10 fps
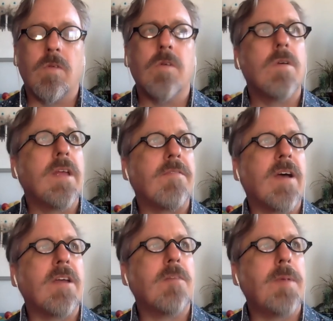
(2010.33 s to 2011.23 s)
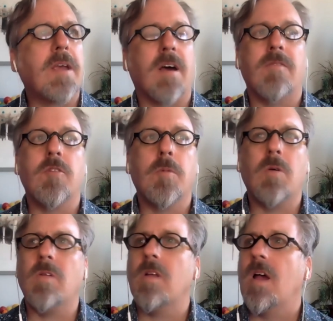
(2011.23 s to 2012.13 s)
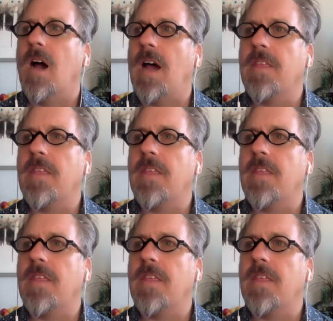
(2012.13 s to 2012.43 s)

If I could be comfortable, I